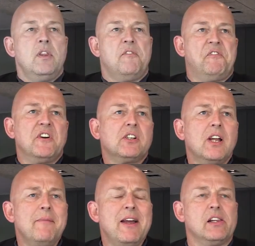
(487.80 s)
The first
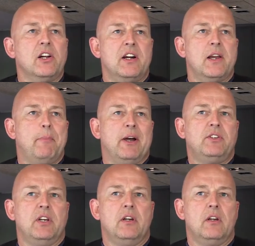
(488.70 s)
time I learned
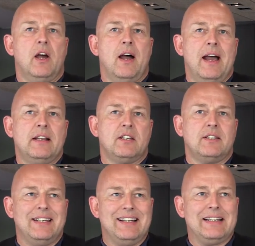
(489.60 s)
about it, I had to
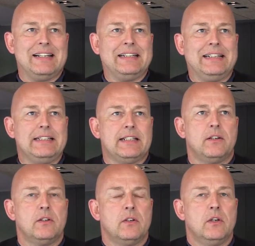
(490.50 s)
sit and
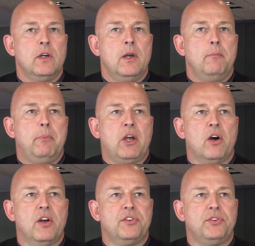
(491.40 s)
listen,
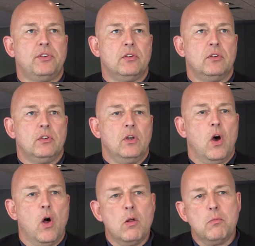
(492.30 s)
because
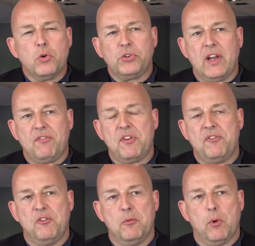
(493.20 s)
almost every
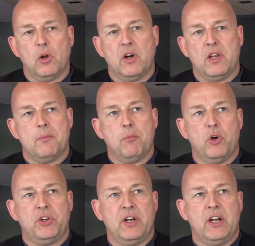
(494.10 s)
footballer in the
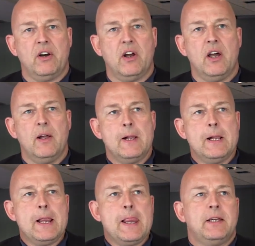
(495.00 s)
modern era
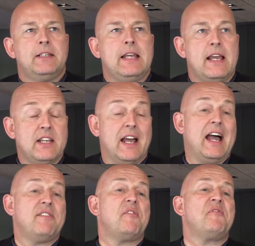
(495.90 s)
says, I
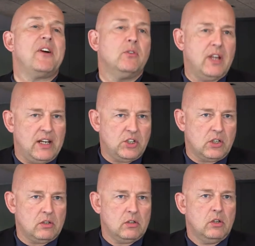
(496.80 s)
have a
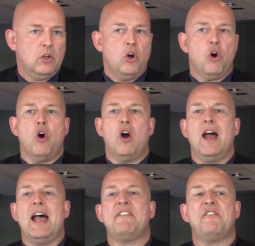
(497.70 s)
foundation or
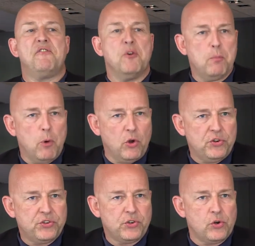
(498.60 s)
I have a football
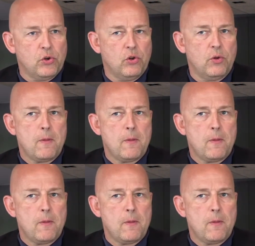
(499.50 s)
school.